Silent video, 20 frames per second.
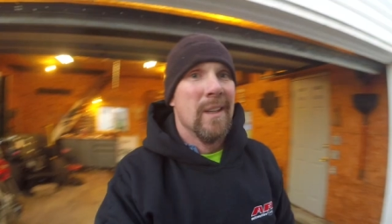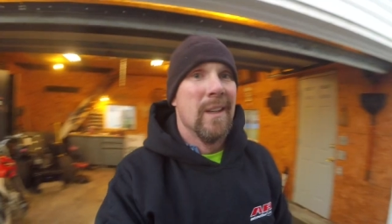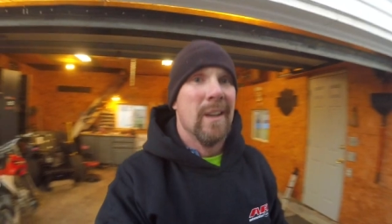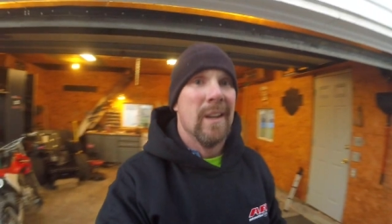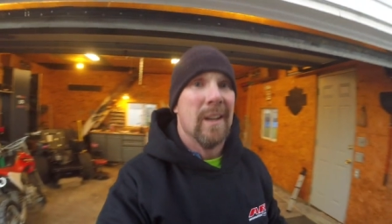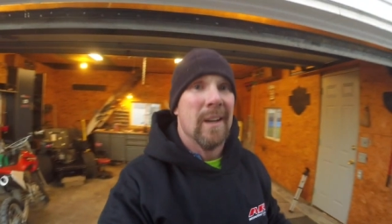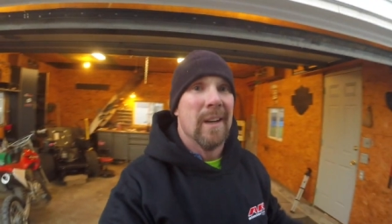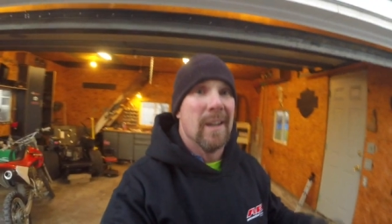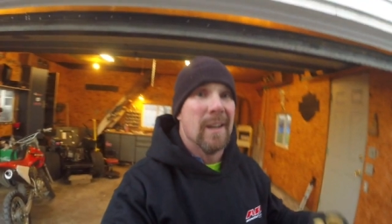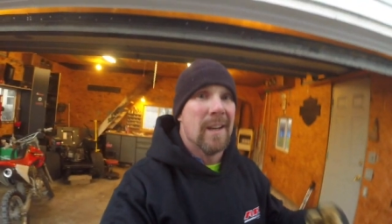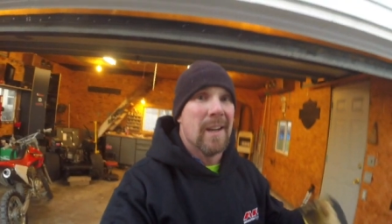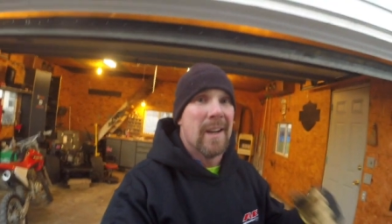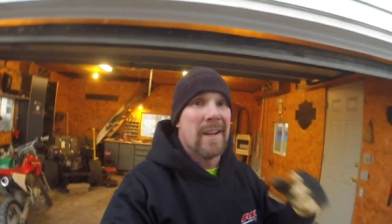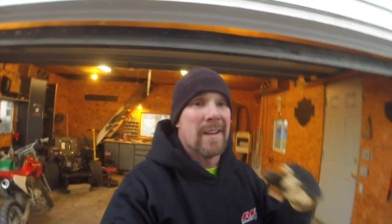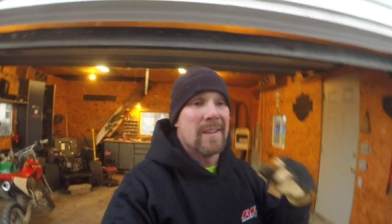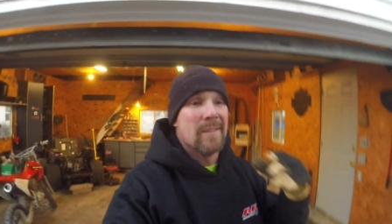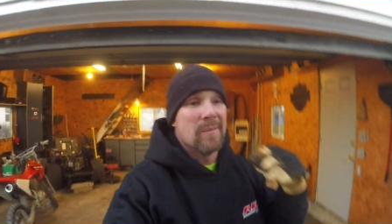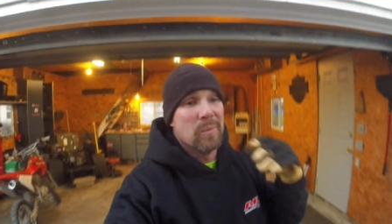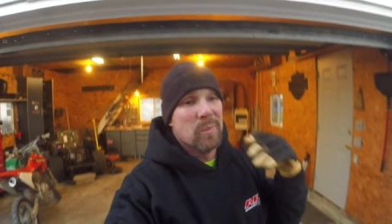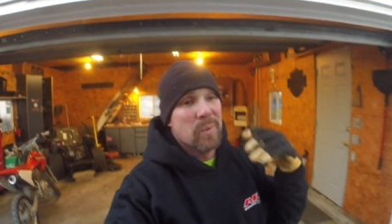
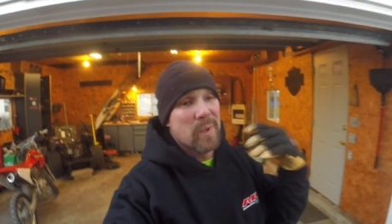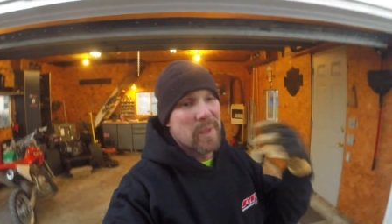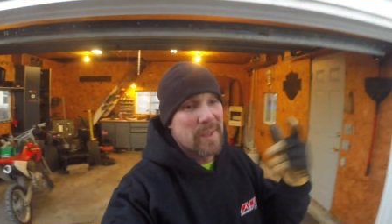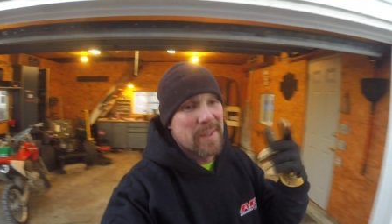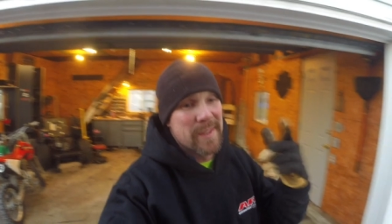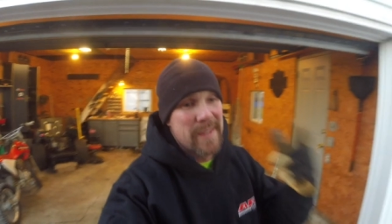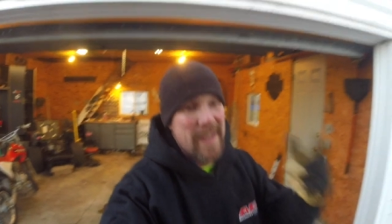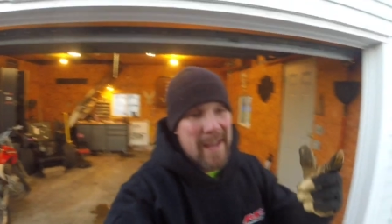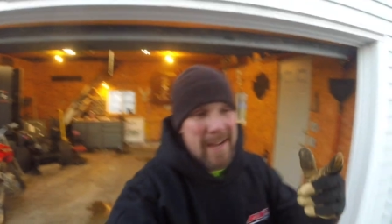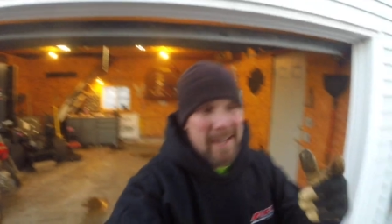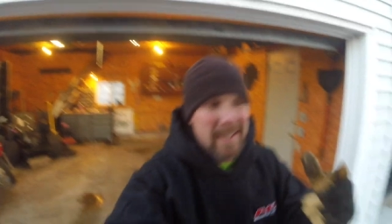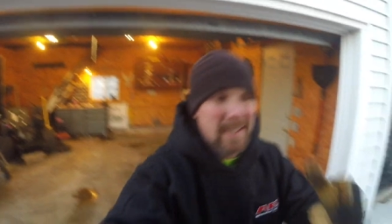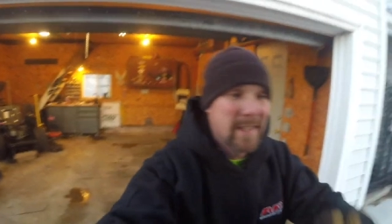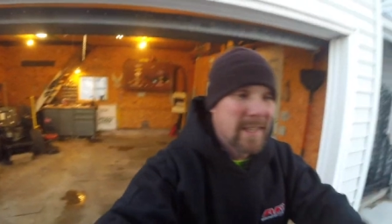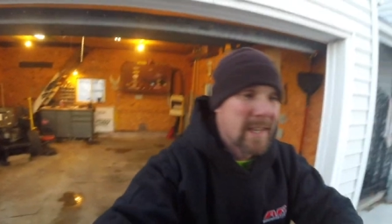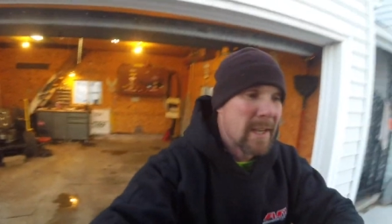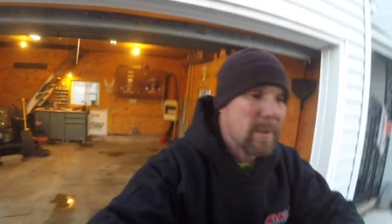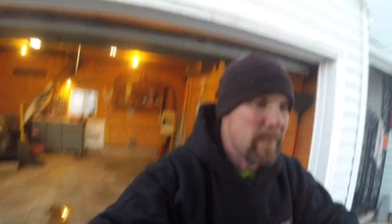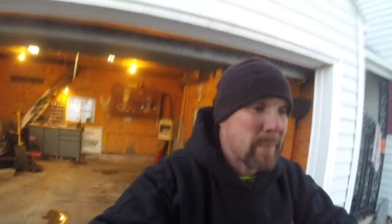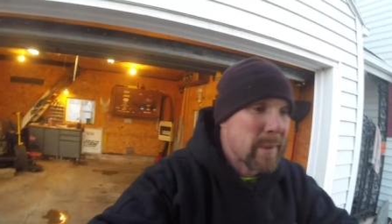Alright, with that
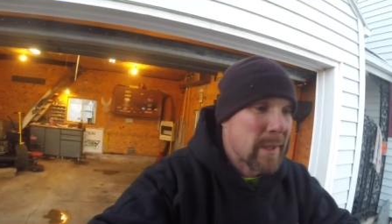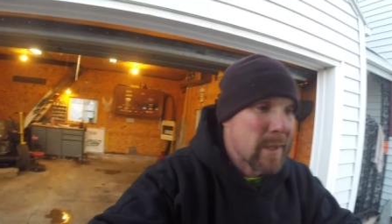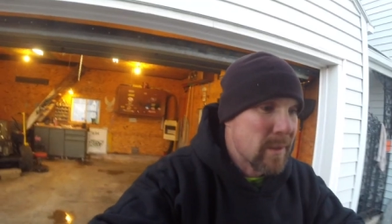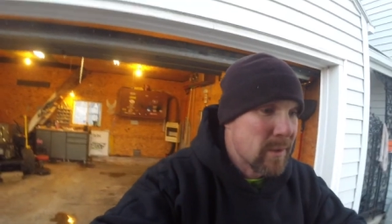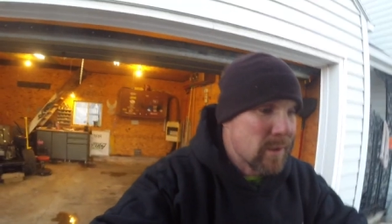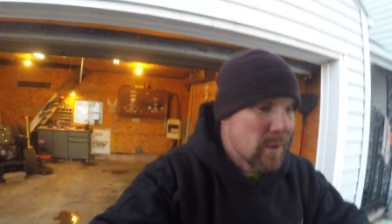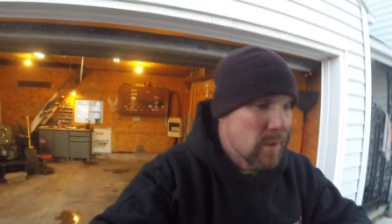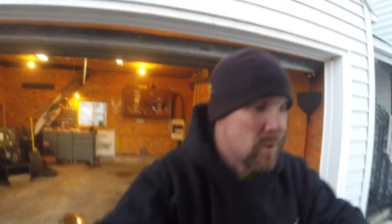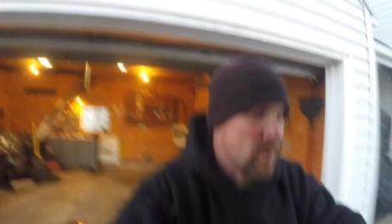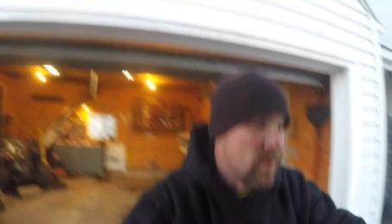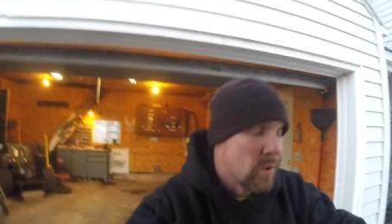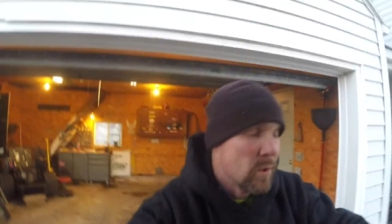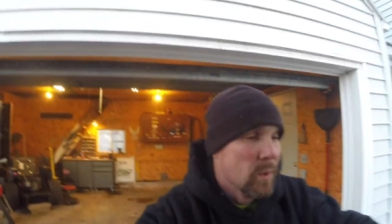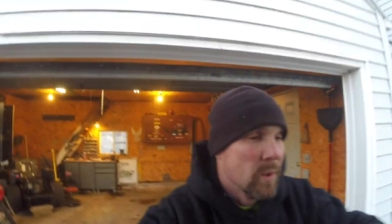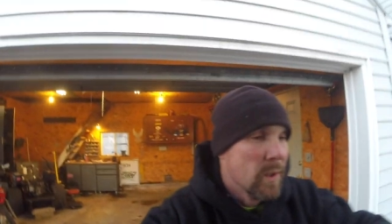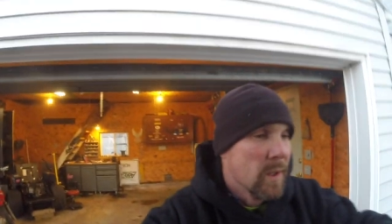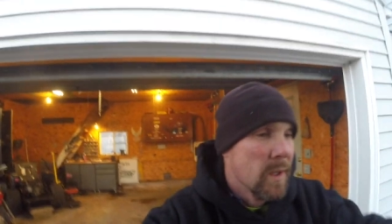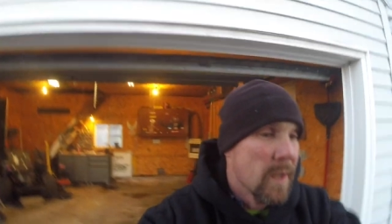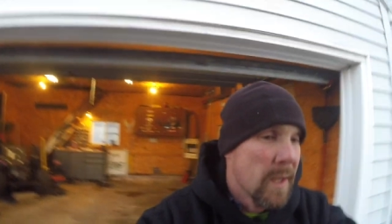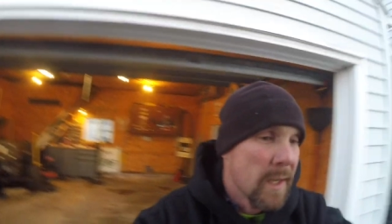clamp being too
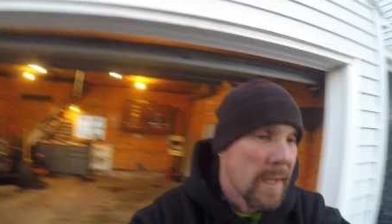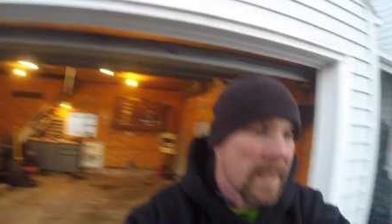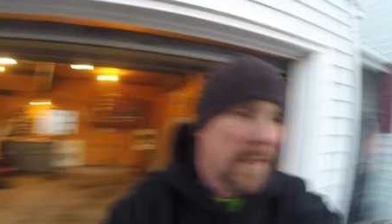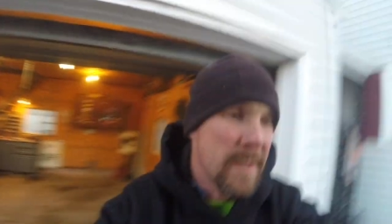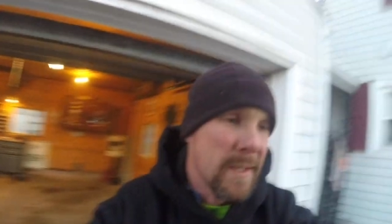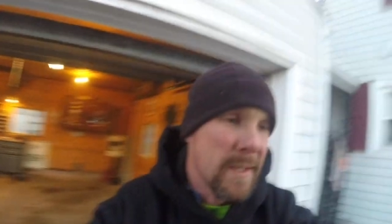short, I